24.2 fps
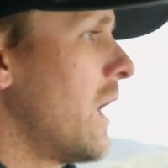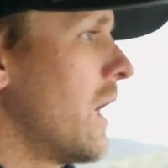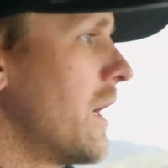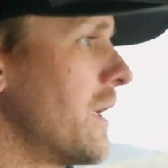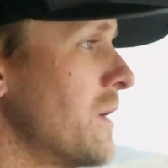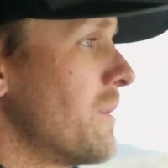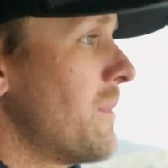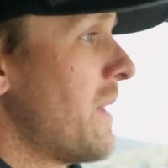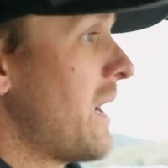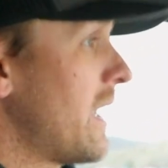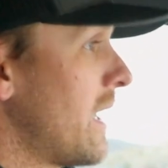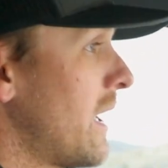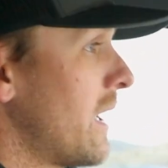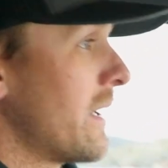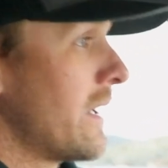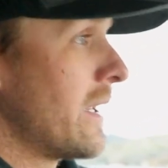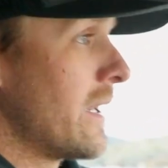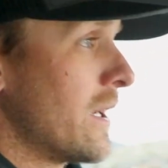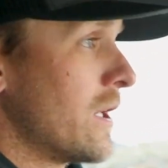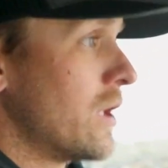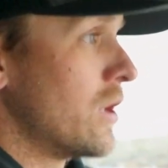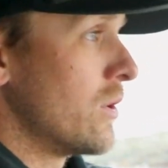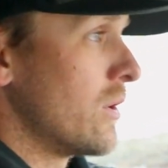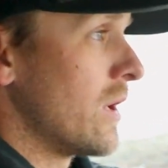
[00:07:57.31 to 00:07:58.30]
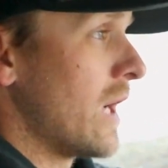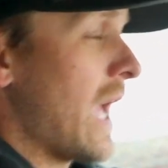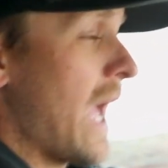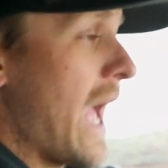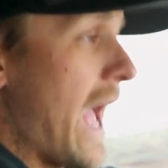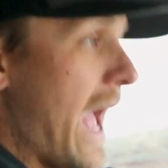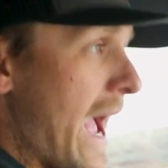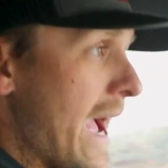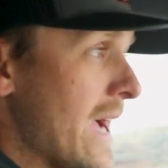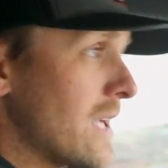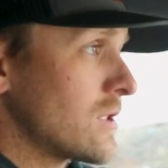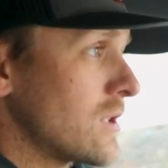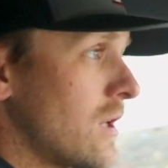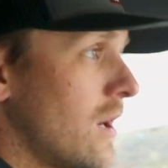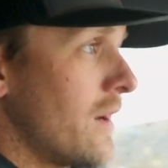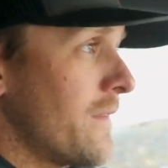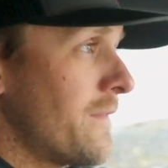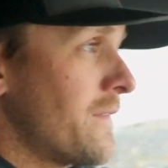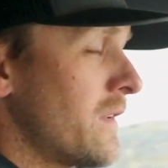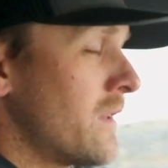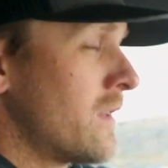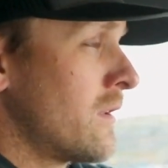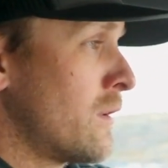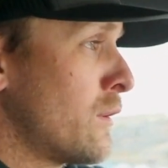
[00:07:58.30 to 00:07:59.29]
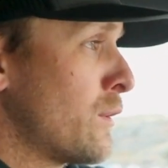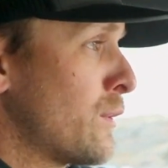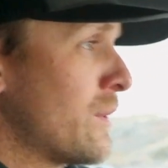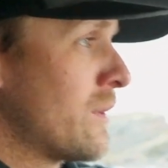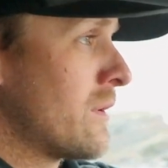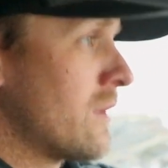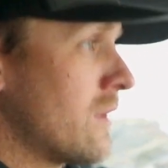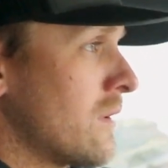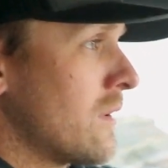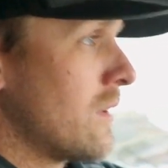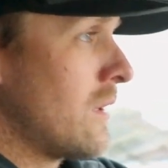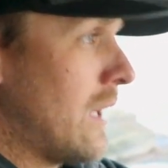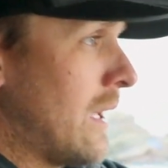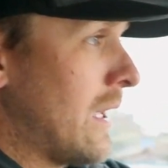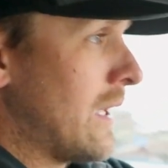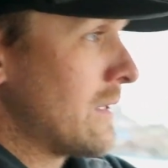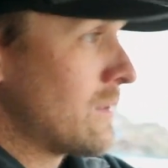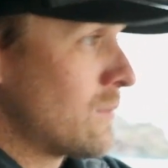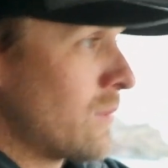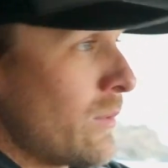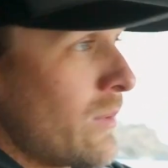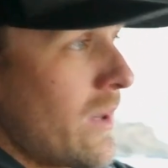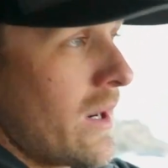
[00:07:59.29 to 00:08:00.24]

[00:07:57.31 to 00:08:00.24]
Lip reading: You may not need to do it as often as we